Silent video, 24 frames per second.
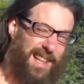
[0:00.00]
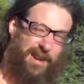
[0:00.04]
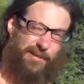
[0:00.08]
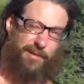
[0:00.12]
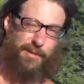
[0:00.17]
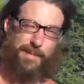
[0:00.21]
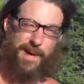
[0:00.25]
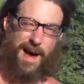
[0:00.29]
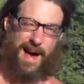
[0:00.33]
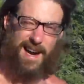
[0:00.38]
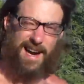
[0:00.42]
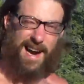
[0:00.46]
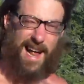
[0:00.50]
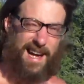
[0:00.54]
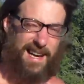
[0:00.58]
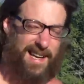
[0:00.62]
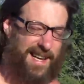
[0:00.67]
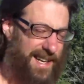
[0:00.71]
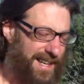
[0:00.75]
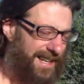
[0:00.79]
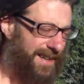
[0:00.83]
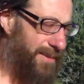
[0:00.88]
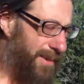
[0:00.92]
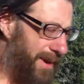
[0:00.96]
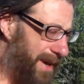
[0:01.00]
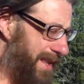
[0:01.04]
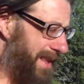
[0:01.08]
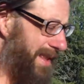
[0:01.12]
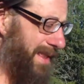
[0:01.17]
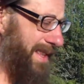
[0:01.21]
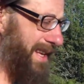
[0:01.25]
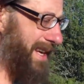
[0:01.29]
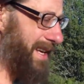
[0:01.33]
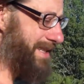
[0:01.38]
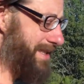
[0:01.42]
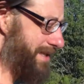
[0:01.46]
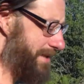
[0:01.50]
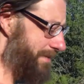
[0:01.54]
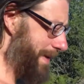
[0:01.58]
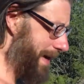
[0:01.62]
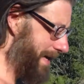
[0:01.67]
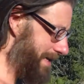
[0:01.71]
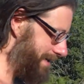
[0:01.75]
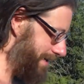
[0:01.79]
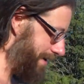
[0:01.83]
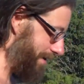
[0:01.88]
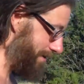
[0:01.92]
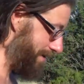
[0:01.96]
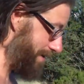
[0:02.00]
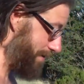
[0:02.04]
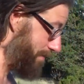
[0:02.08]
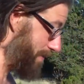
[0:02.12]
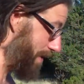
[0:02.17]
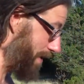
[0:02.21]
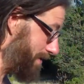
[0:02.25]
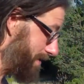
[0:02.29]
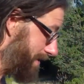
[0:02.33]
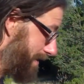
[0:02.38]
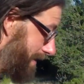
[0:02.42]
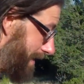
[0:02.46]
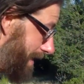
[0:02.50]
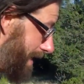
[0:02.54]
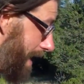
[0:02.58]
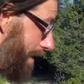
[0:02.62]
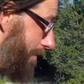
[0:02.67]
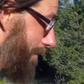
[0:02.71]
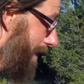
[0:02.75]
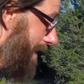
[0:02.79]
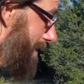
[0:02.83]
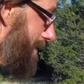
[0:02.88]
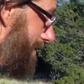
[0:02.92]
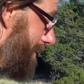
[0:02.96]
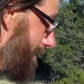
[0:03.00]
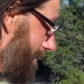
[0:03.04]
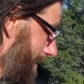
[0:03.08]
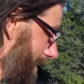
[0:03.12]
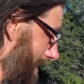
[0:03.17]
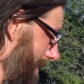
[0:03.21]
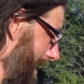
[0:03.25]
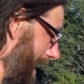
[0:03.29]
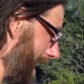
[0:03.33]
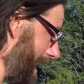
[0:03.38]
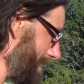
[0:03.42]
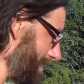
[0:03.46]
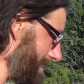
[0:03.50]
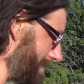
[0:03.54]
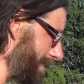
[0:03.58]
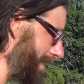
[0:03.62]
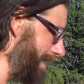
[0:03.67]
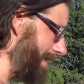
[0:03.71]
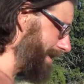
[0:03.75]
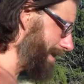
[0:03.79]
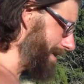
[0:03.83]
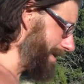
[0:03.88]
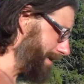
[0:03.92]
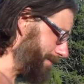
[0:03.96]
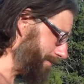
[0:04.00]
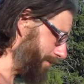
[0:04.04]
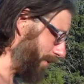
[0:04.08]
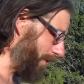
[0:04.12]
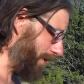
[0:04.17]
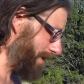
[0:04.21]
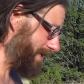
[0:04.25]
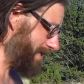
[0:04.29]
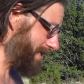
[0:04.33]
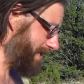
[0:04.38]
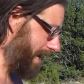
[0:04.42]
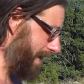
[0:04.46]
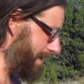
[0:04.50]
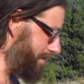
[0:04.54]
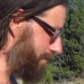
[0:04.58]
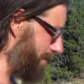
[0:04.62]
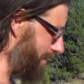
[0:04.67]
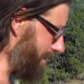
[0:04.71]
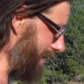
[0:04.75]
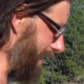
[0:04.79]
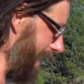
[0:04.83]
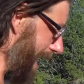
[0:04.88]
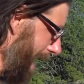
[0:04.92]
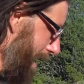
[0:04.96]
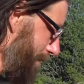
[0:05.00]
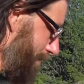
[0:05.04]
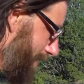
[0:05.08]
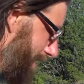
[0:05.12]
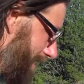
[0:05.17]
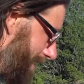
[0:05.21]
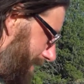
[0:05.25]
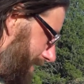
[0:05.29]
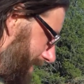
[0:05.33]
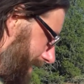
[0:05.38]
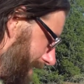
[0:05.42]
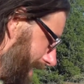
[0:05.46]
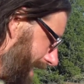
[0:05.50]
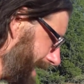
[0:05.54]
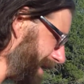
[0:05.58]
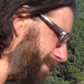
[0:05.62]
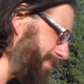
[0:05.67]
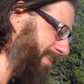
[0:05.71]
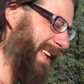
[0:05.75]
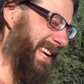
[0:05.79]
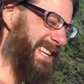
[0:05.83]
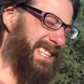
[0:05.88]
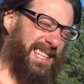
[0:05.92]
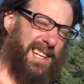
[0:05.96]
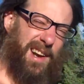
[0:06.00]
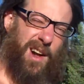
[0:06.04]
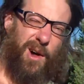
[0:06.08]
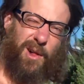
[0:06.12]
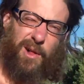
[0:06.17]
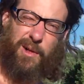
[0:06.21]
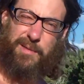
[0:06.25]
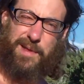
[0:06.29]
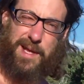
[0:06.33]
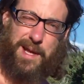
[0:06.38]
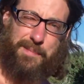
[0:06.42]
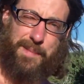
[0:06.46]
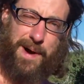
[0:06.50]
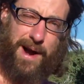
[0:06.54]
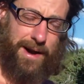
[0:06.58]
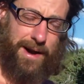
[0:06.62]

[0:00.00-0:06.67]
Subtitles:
I love about it out here. One of the things, New Mexico supposedly I read somewhere has more sun per capita than any place in all of the